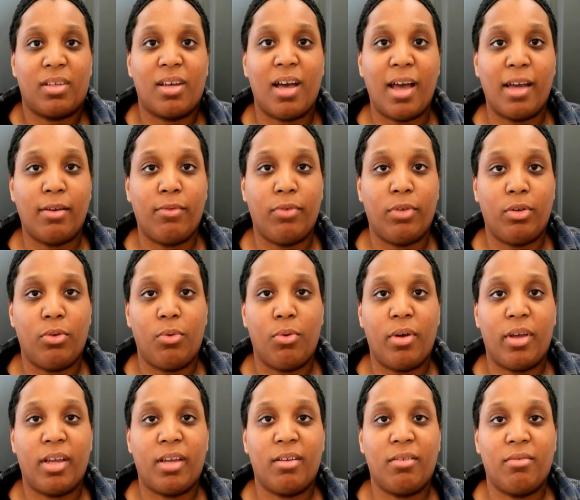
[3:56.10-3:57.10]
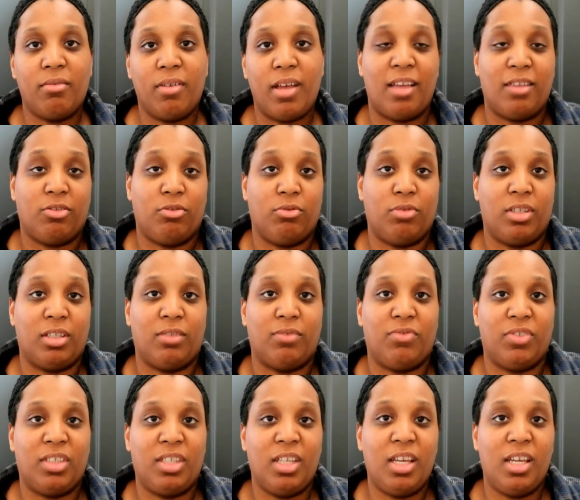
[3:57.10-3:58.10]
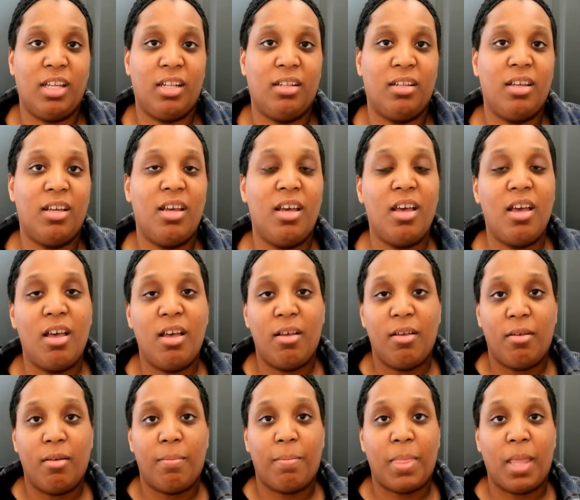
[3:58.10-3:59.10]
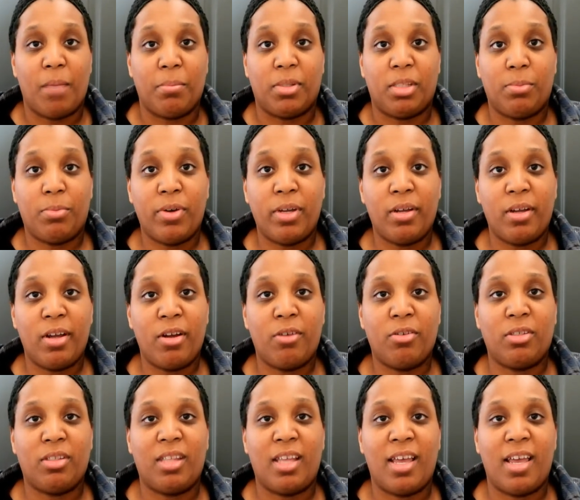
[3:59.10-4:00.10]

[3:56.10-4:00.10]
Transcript: kind of annoying, as you just have seen. Springhares,